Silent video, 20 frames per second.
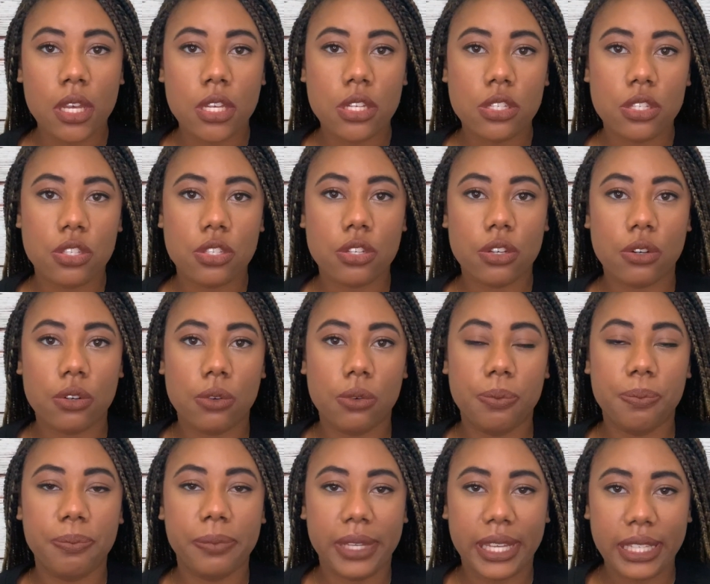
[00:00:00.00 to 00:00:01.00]

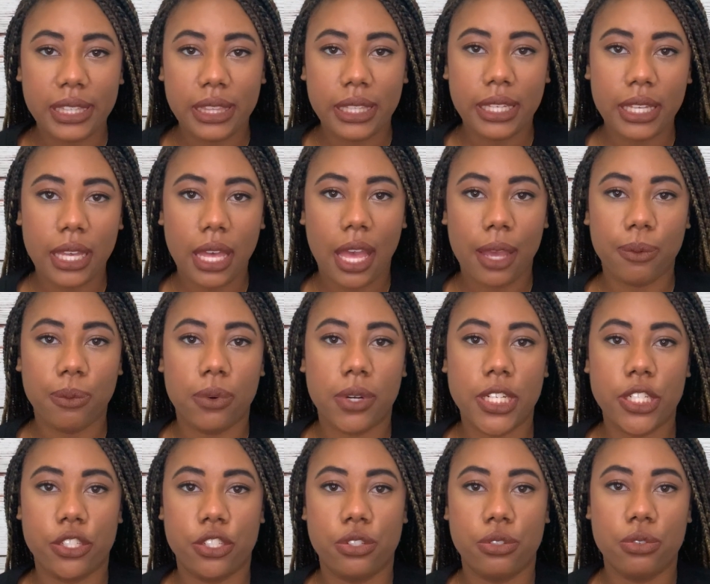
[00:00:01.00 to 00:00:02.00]
So mainly I
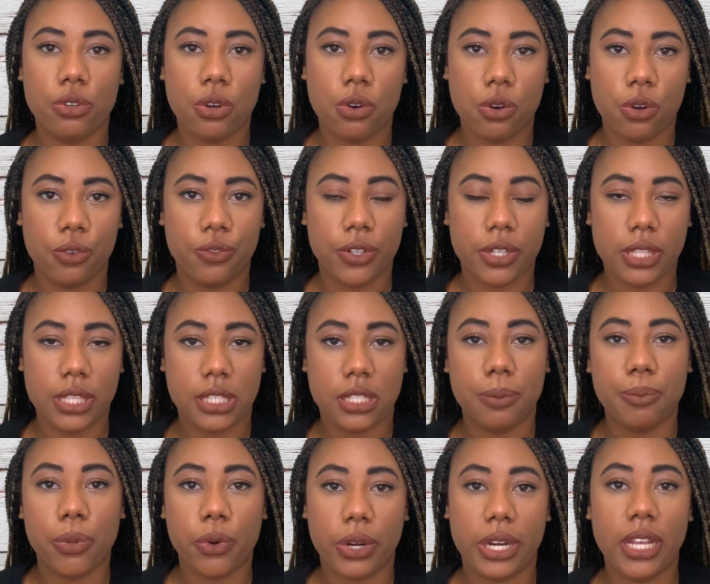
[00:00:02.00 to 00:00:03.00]
want to go over the
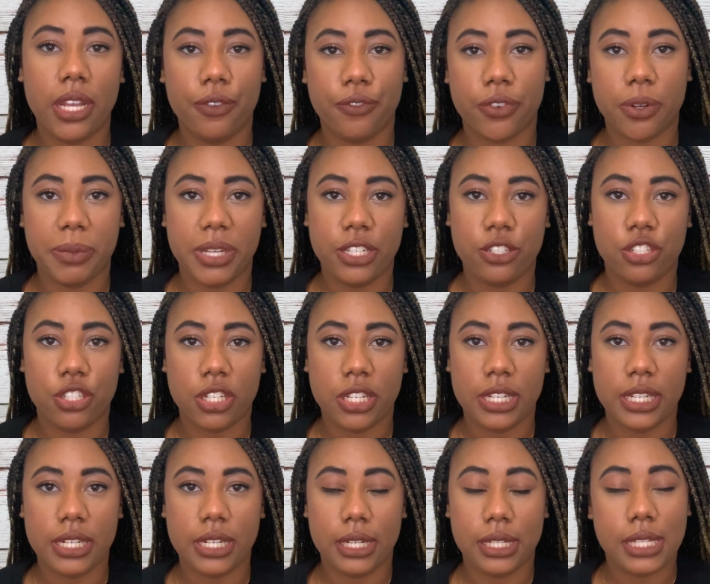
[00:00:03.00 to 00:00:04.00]
supporting
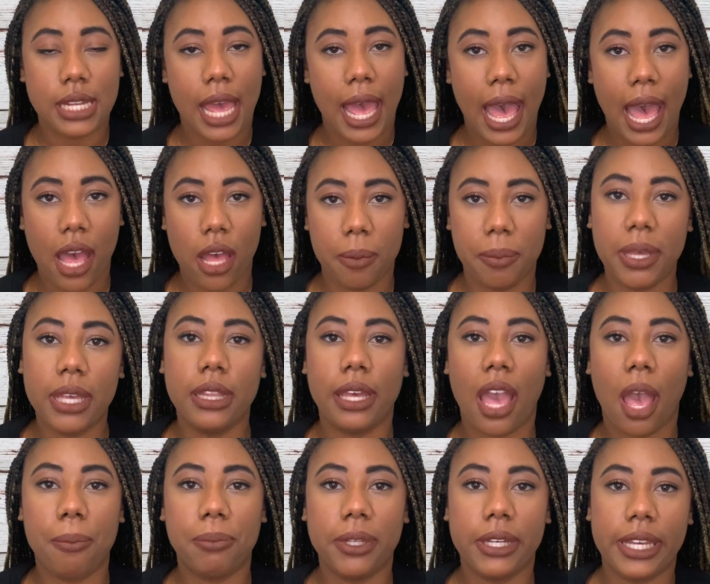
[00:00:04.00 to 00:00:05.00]
information tab in
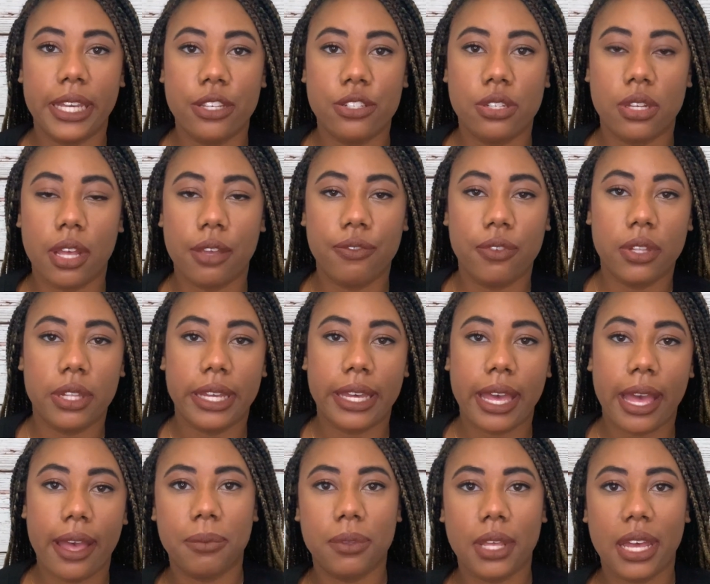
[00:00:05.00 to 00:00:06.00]
the application. I feel
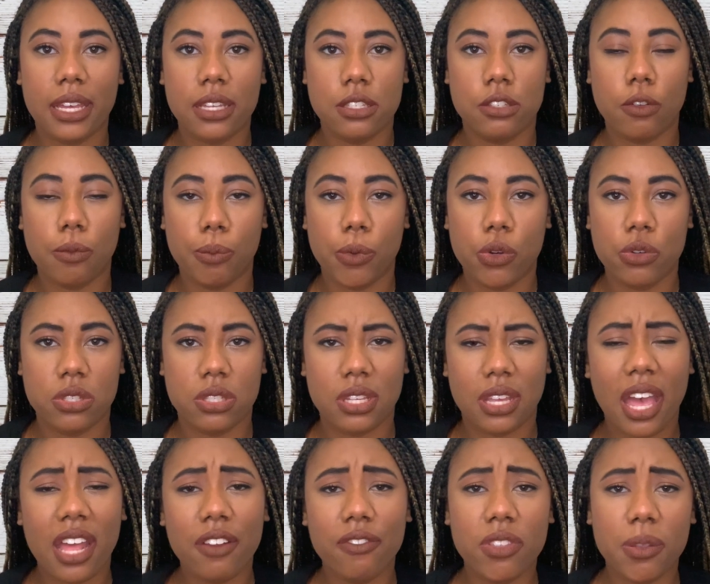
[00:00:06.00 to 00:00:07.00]
like that is the
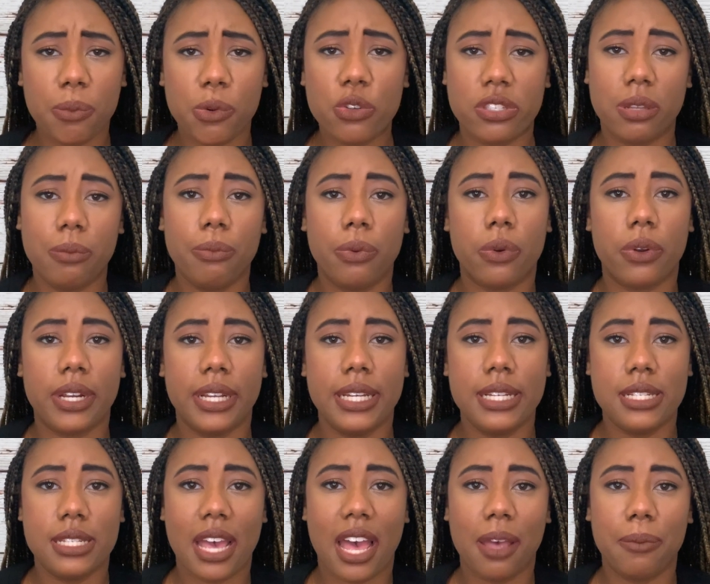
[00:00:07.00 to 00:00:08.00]
most
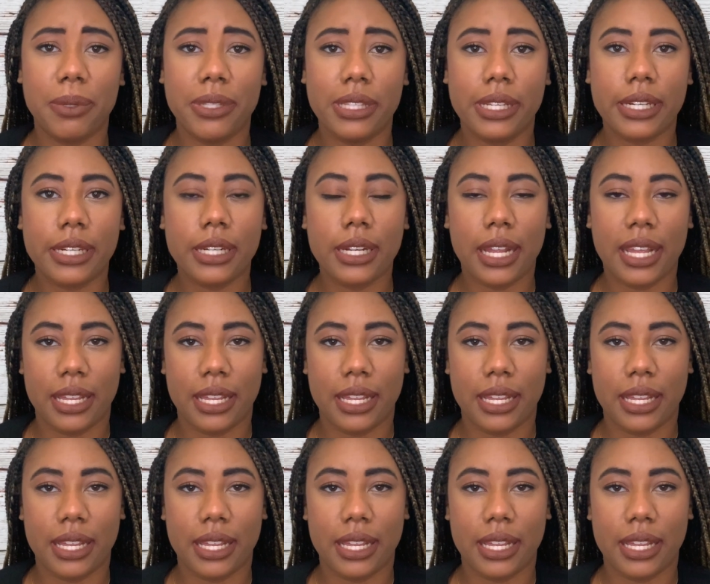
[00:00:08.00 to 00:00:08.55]
important tab in there.